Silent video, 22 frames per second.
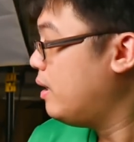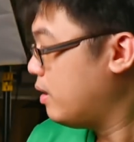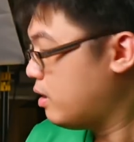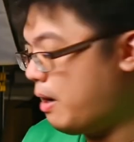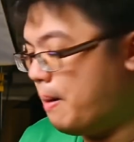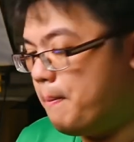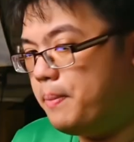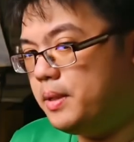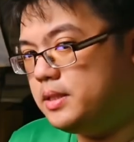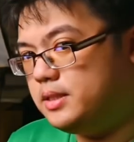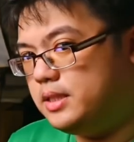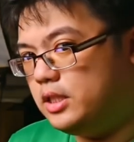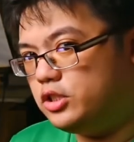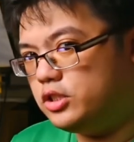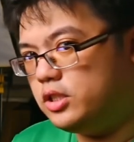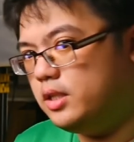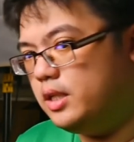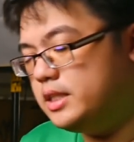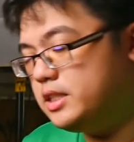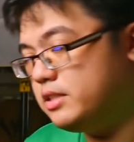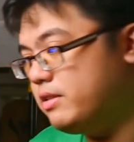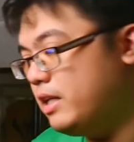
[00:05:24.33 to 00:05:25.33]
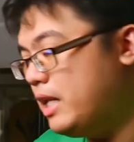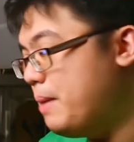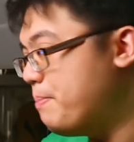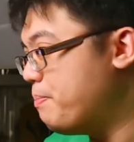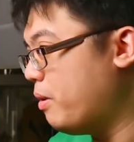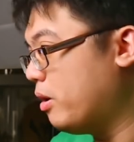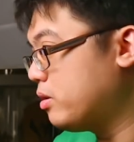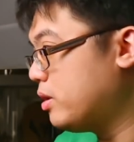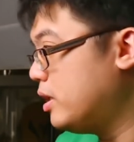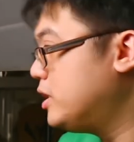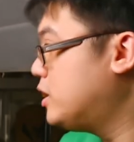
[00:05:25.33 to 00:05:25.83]
Composition is really
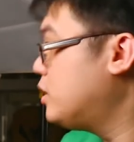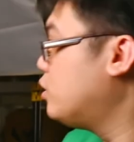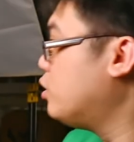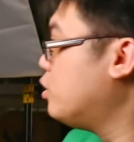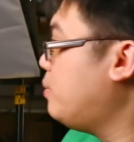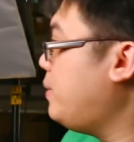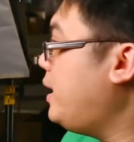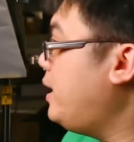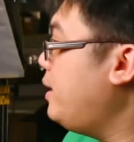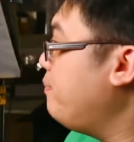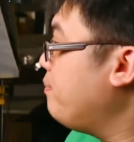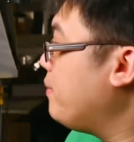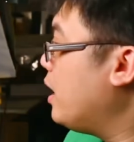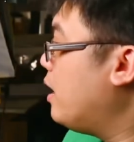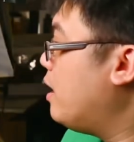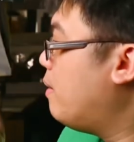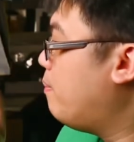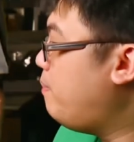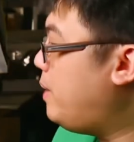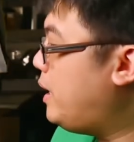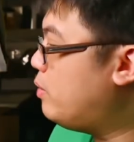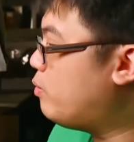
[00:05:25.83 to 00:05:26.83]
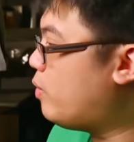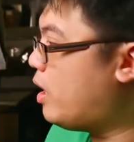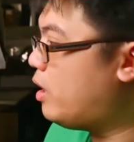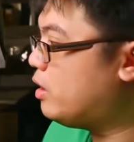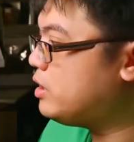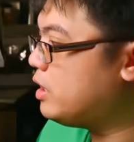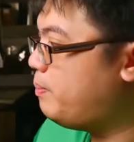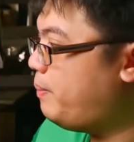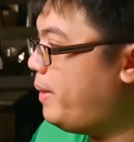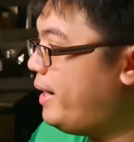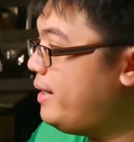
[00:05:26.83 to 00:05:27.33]
important to me. Meanwhile,
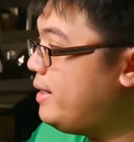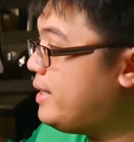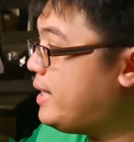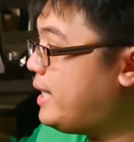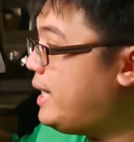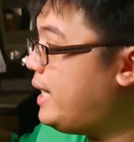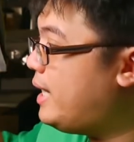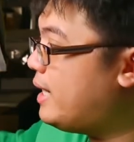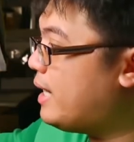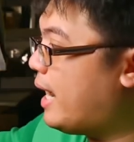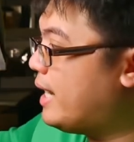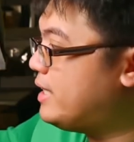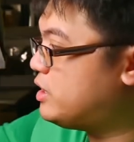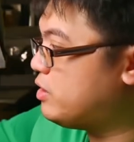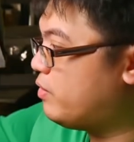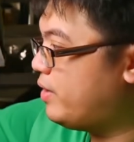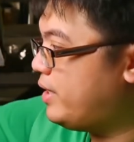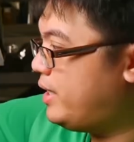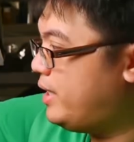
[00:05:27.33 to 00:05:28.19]
the main key light over